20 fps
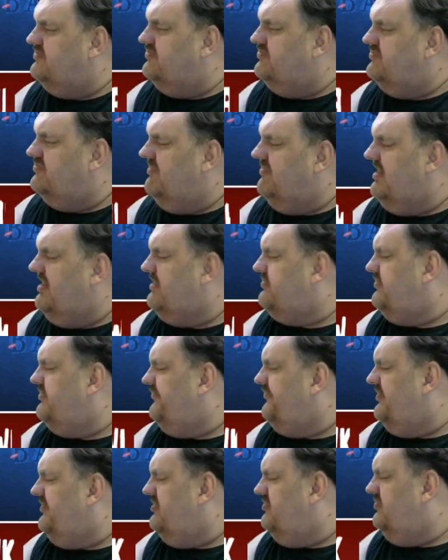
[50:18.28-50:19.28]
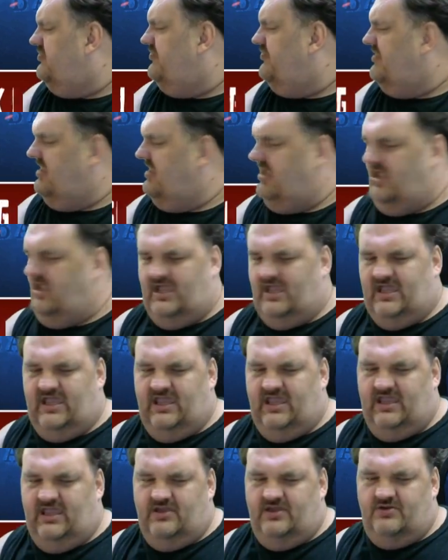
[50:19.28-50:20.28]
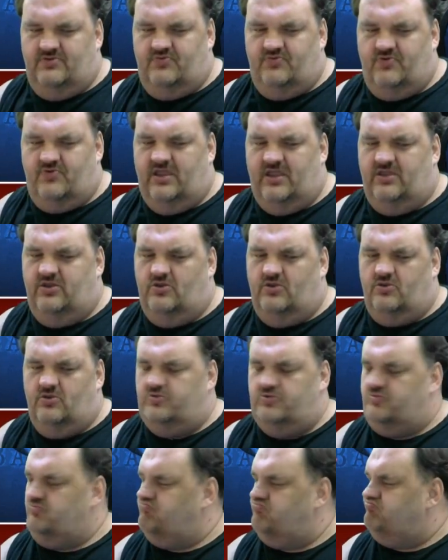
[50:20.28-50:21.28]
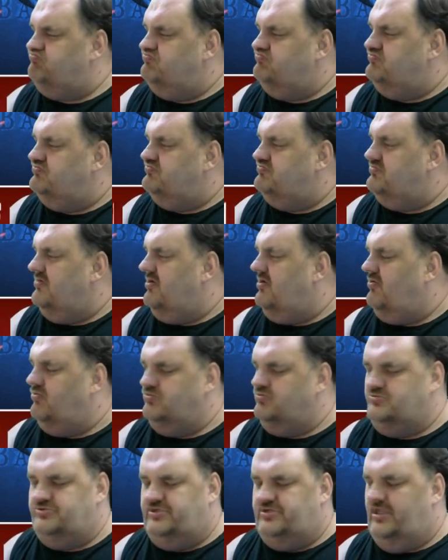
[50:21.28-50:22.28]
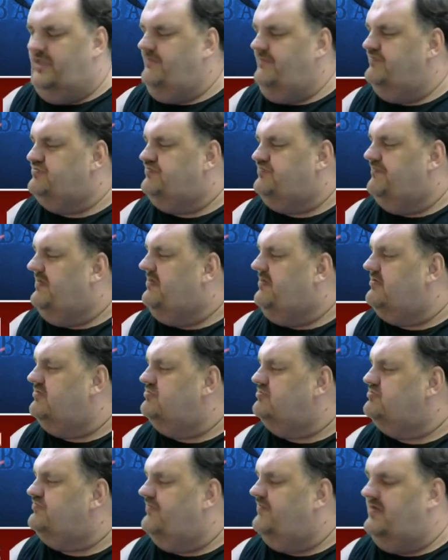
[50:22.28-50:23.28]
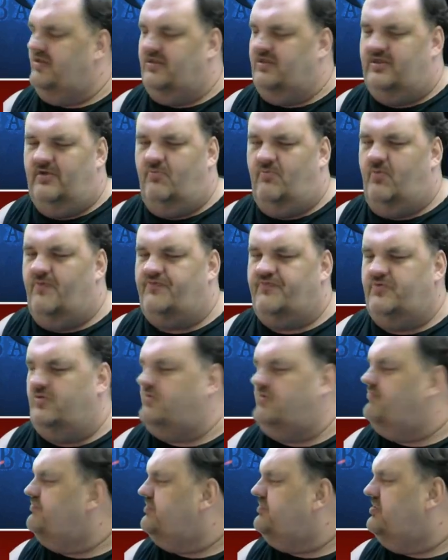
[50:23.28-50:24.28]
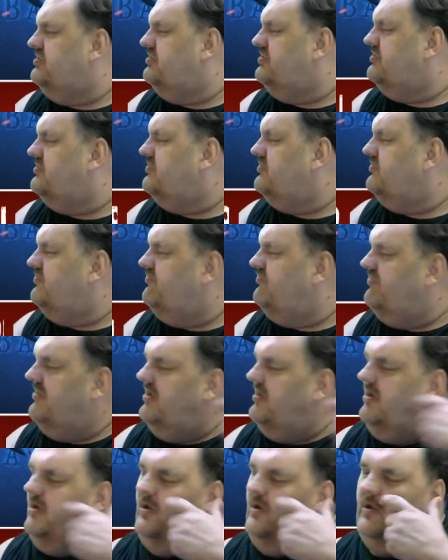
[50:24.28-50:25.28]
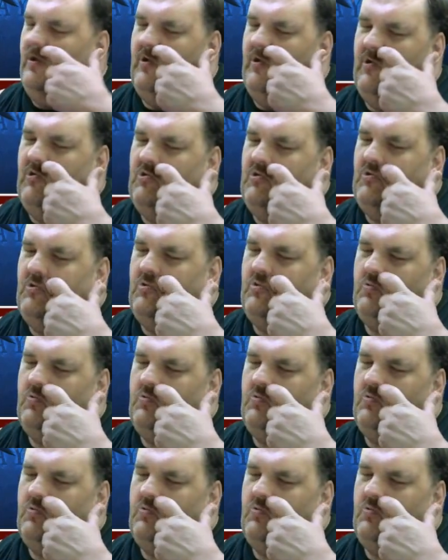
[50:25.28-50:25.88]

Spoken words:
microphone and regular old cheap speakers. They come with the computer. So